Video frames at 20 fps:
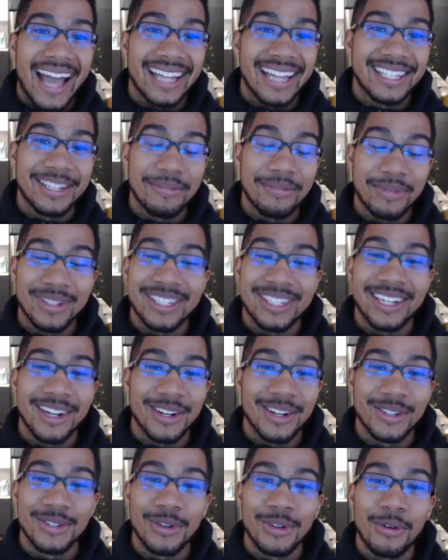At Simple
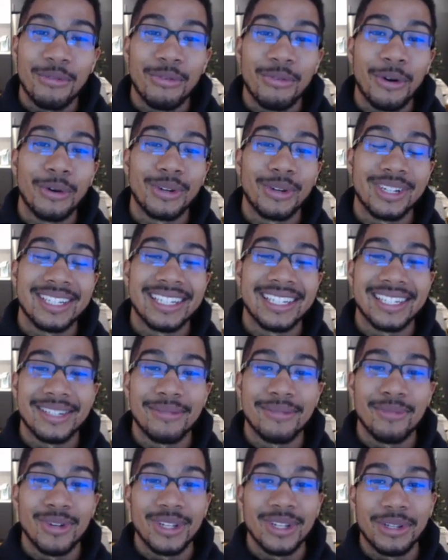our sole focus is
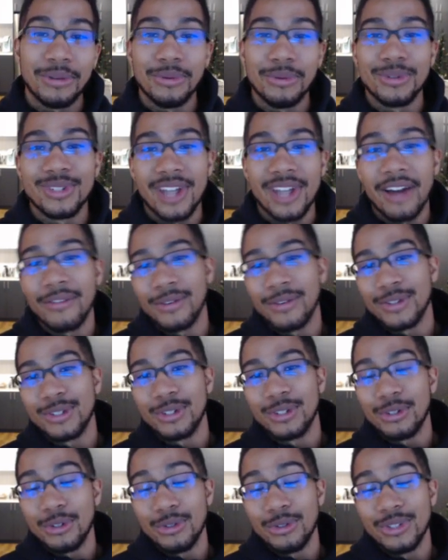to bring you software
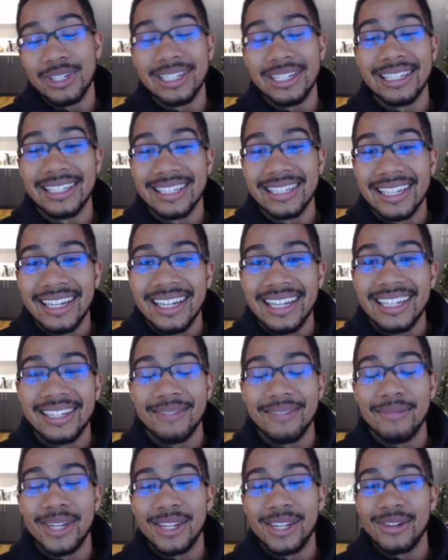solutions
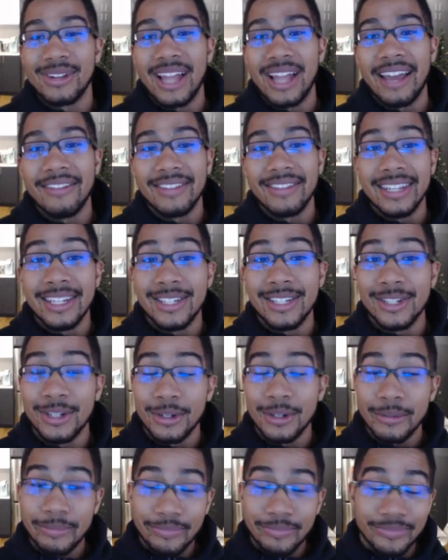to make your life
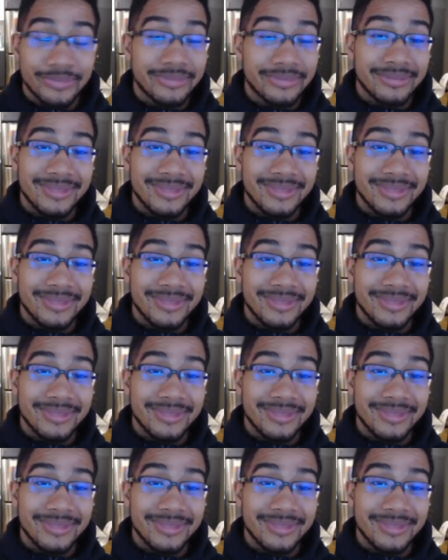easier.